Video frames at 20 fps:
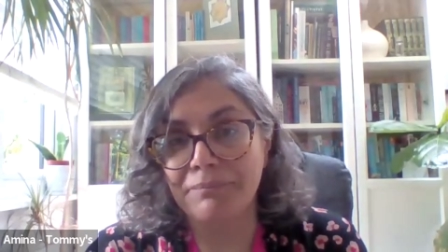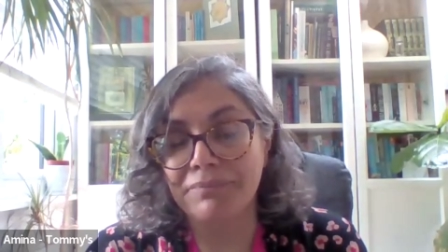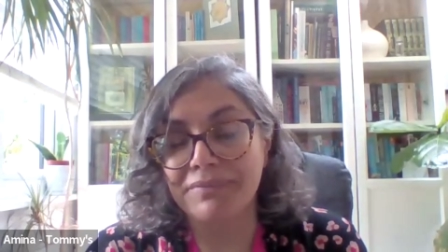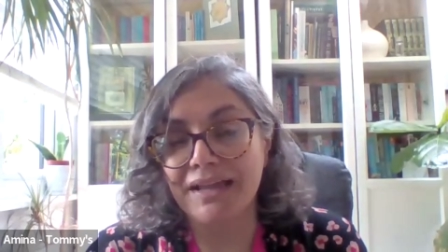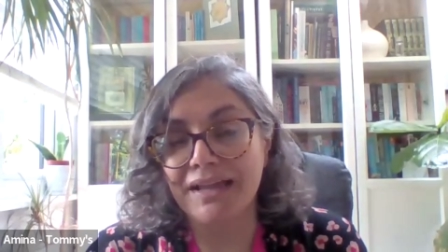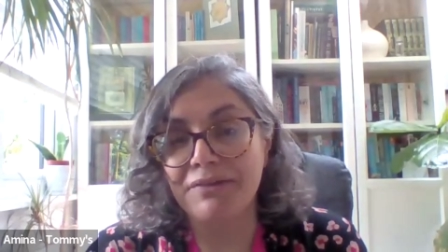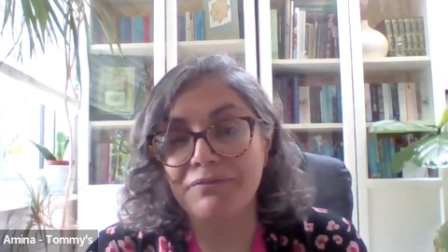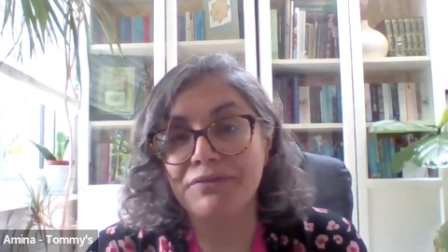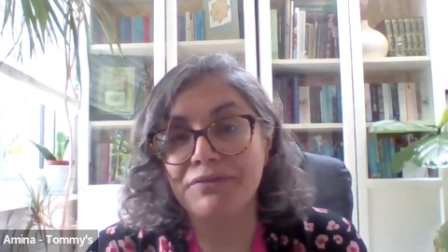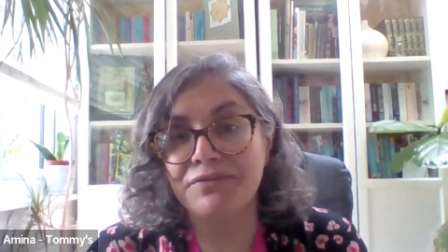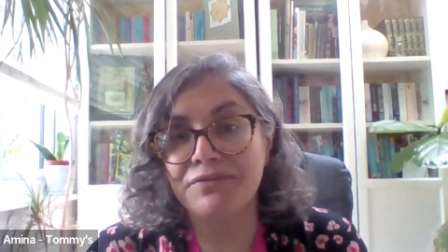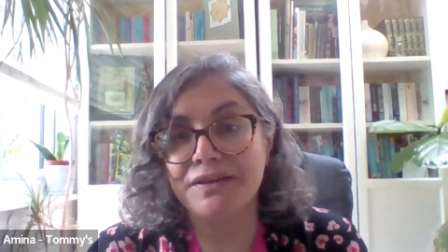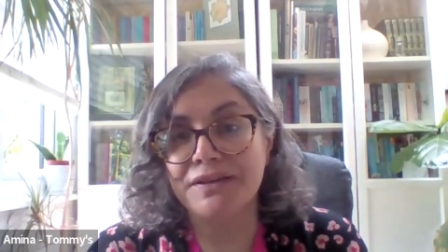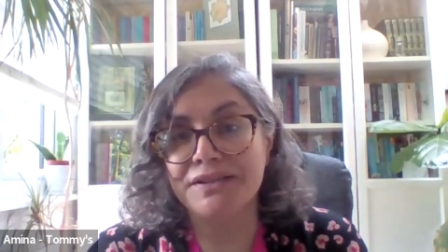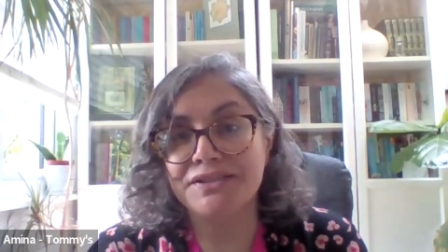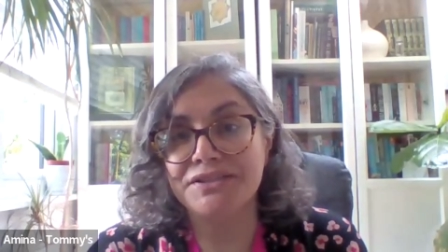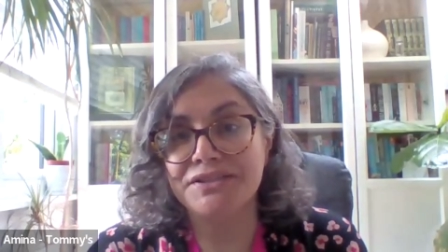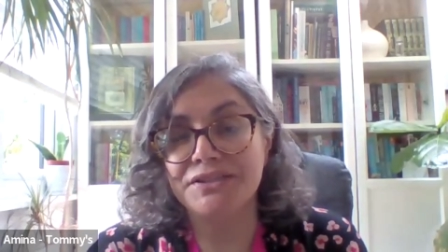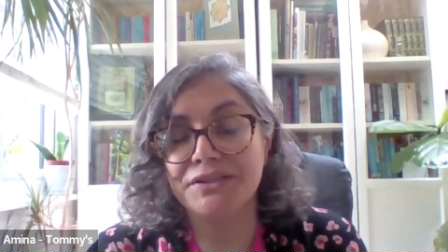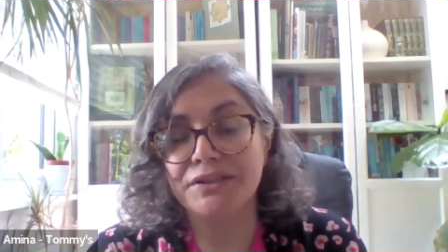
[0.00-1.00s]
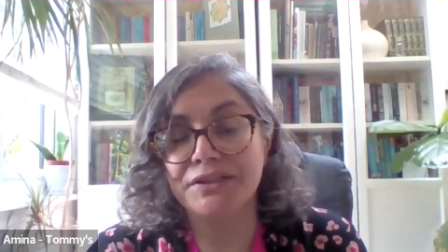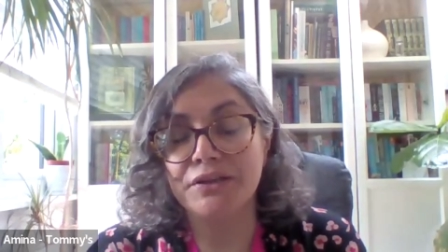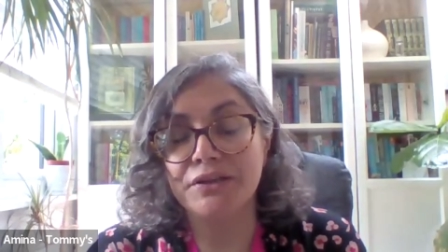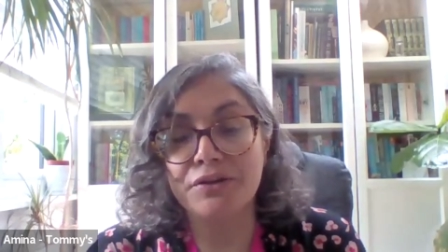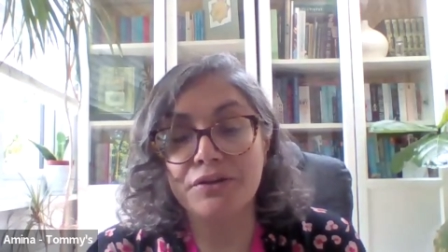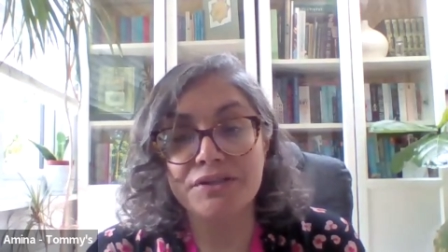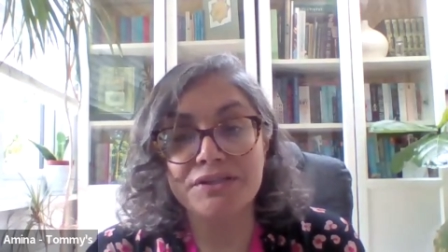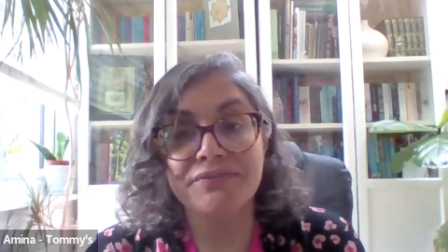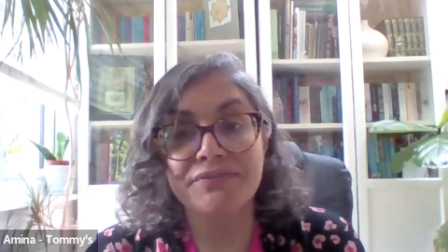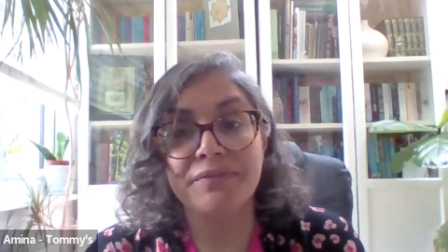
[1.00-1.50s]
that refers to the
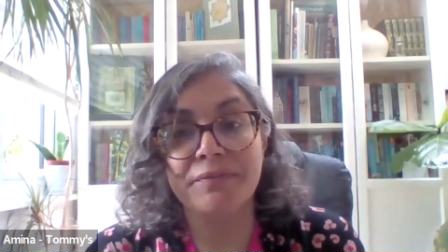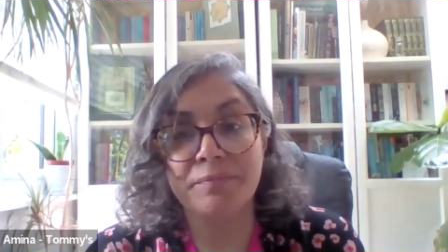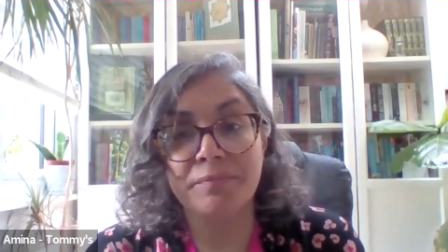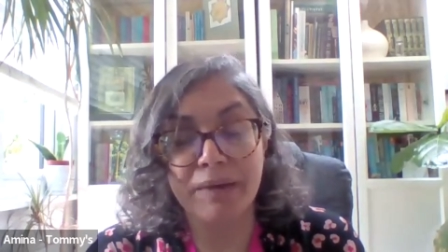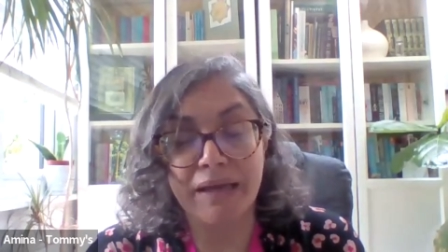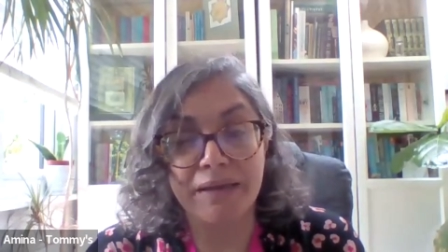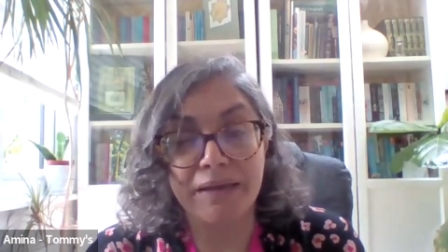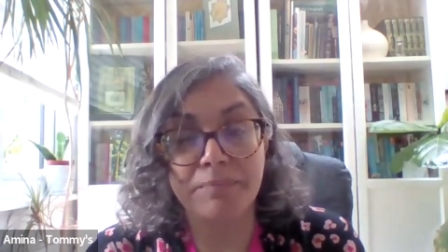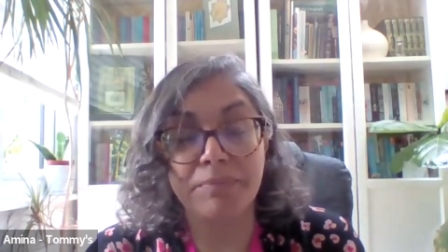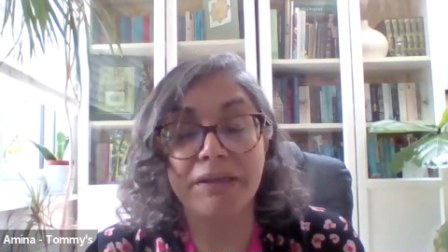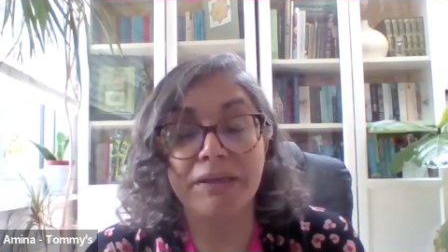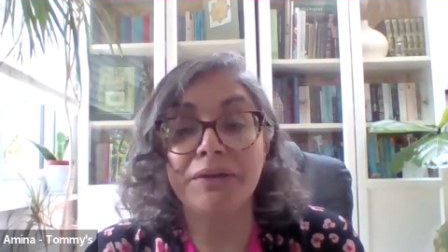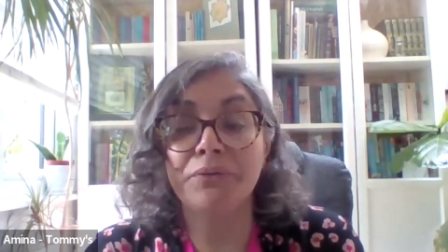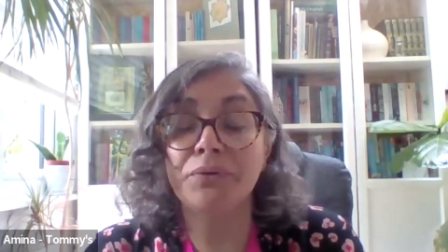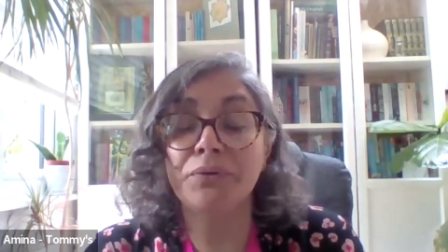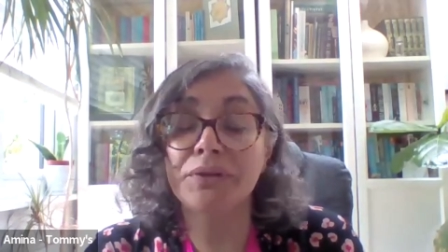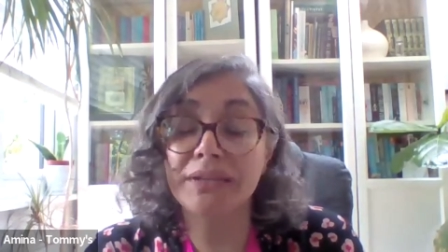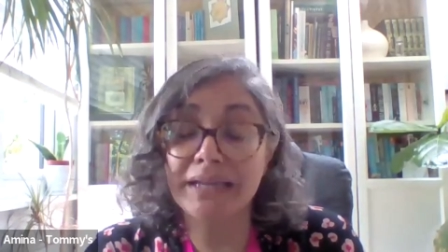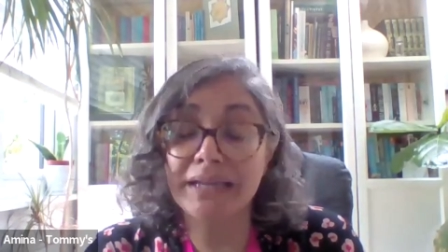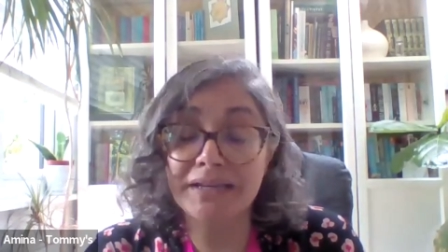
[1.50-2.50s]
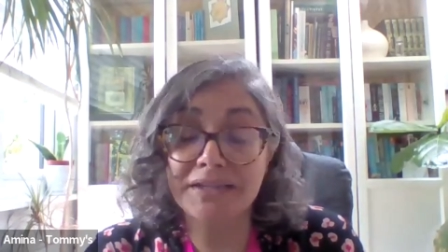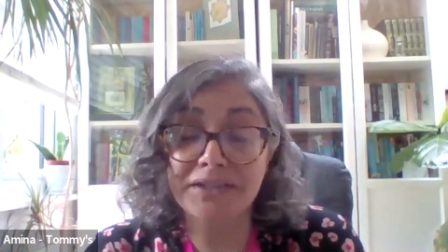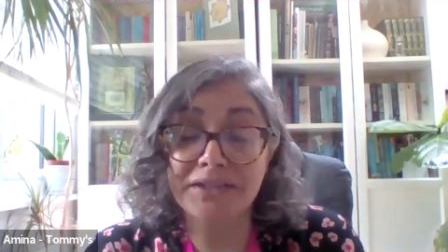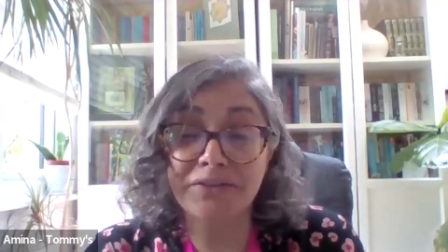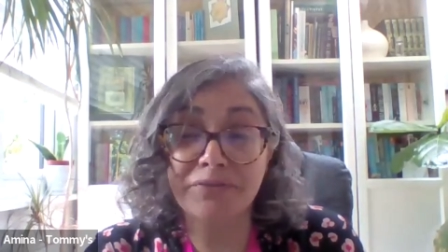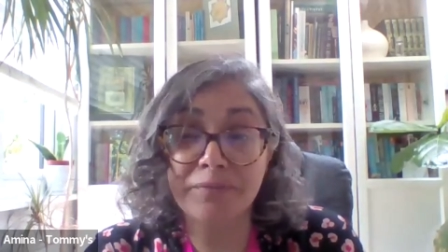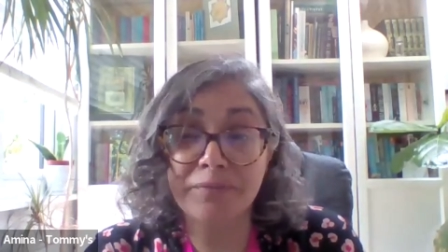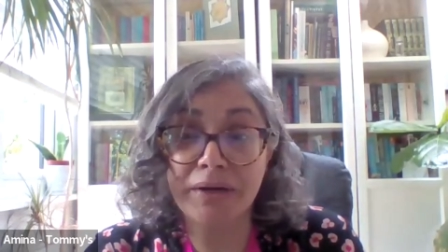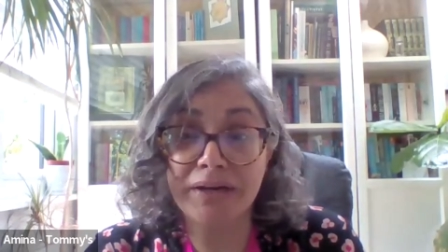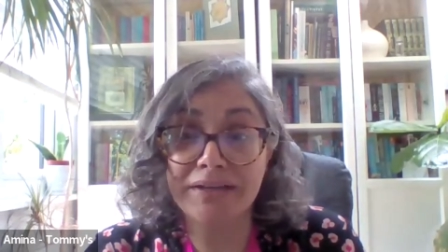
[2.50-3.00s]
loss of a baby or the ending of
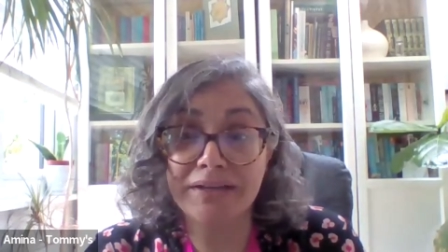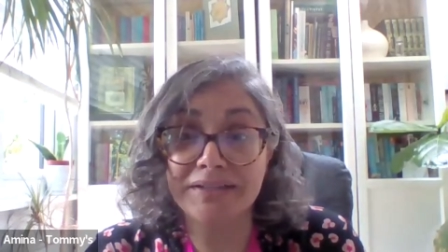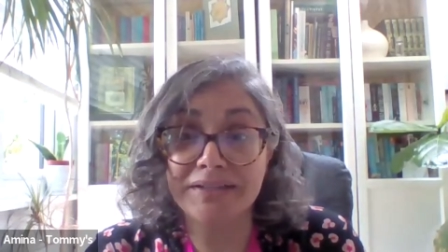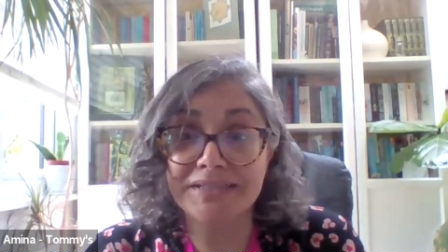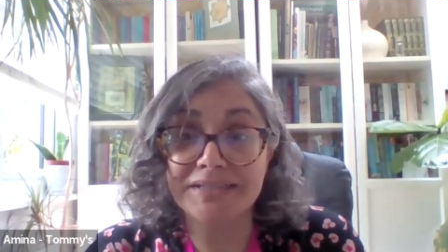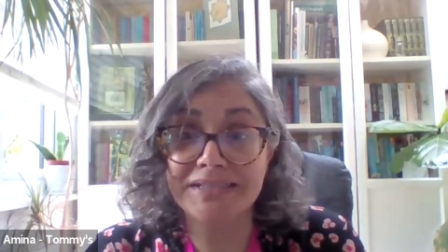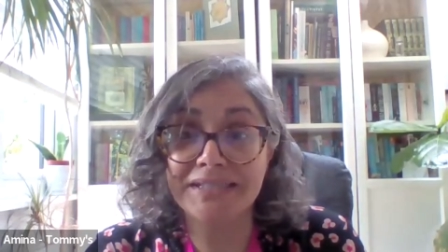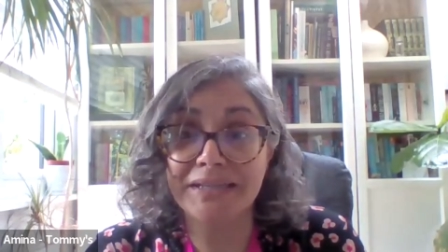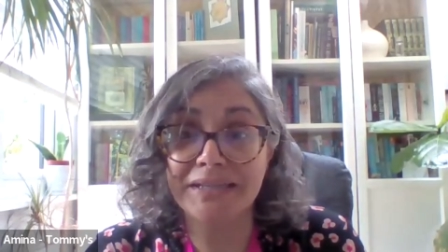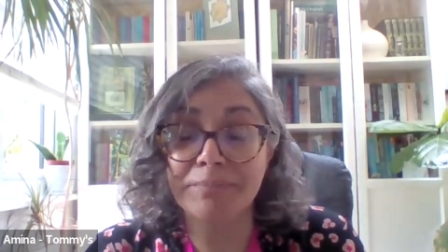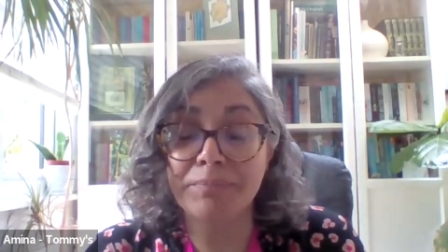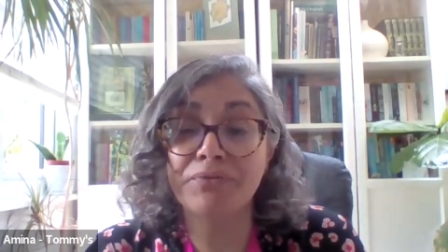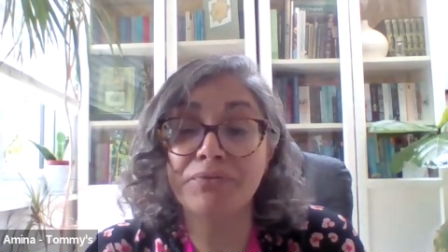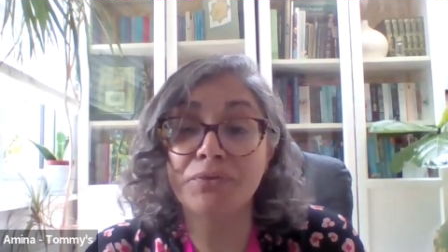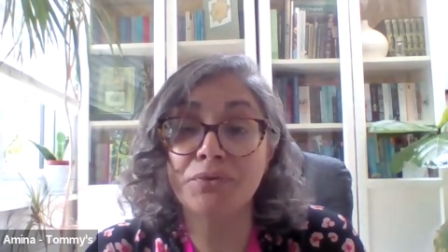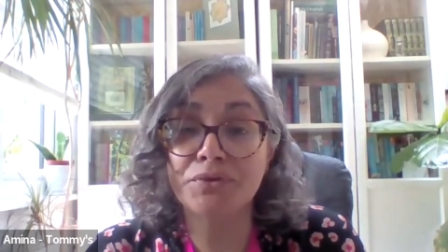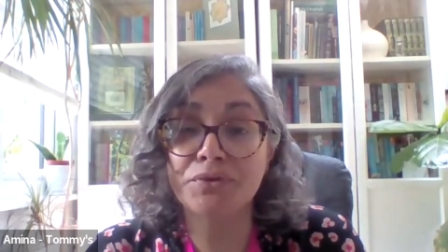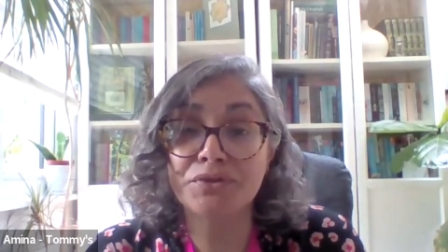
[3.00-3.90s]
a pregnancy before